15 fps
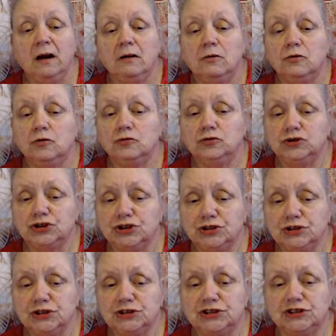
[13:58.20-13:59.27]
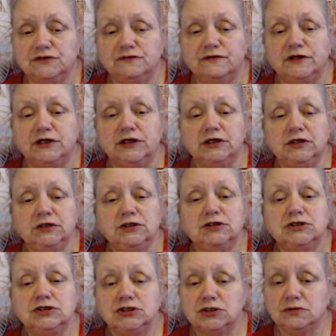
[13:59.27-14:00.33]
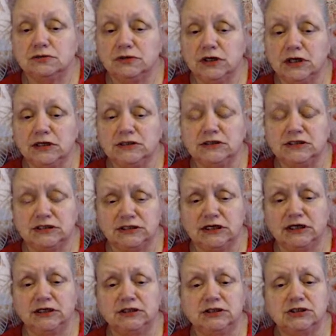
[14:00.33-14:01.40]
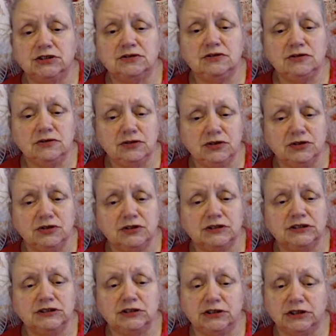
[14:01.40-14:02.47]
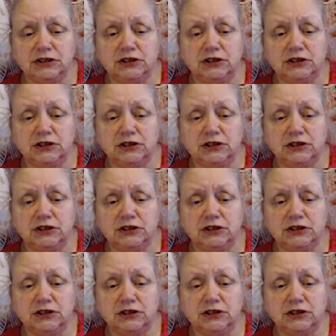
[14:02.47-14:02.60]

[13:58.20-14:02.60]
Alternatively, don't hesitate to look at the Psychic